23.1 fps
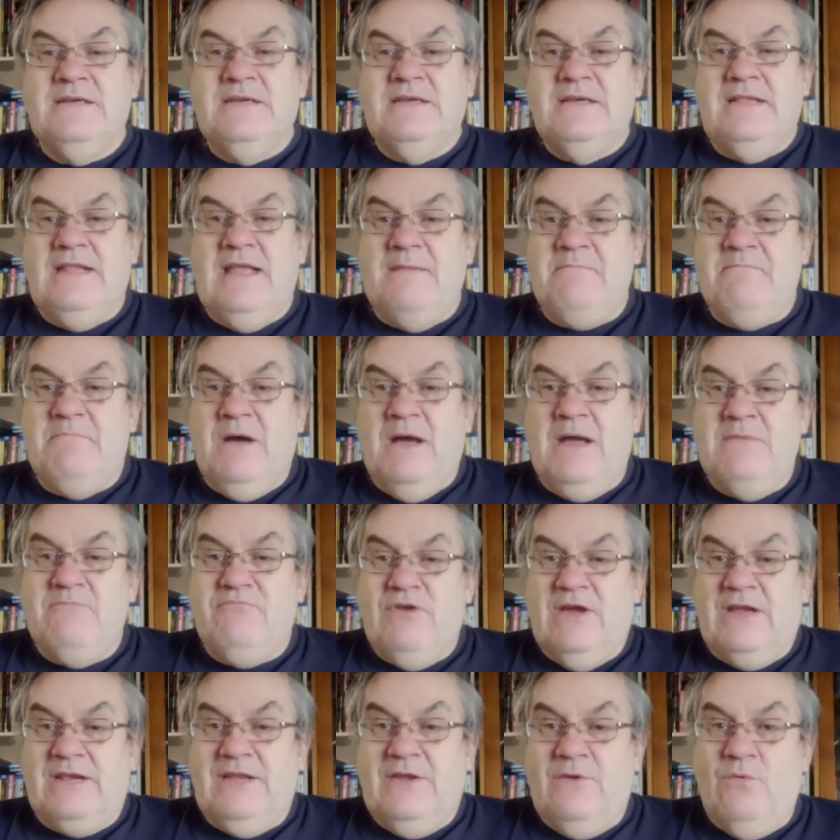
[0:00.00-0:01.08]
led by
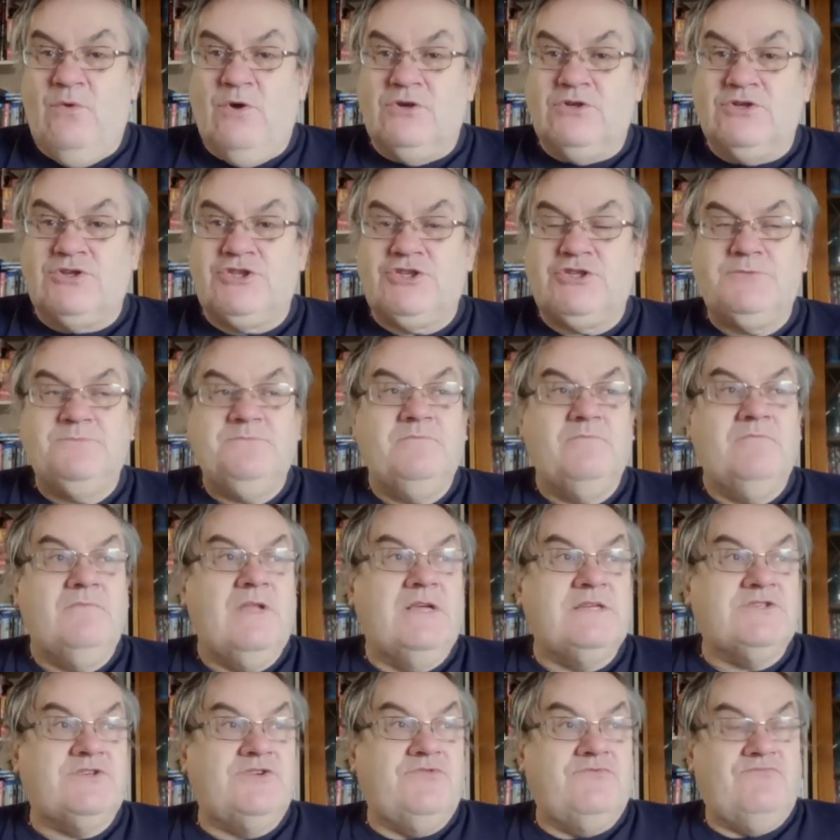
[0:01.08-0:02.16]
Bradley Walsh,
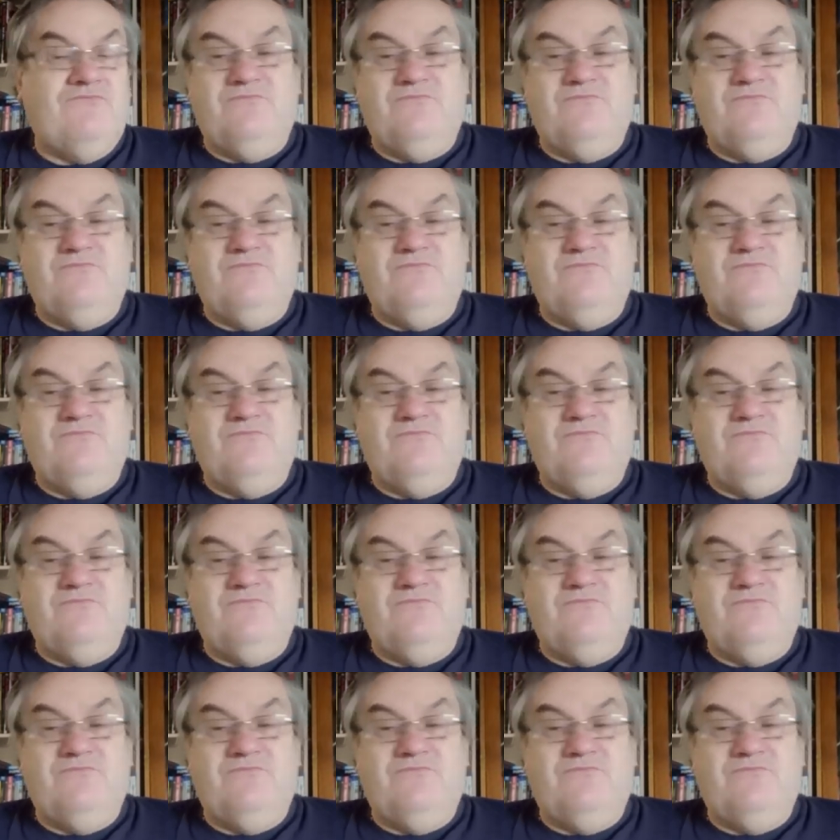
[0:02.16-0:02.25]
was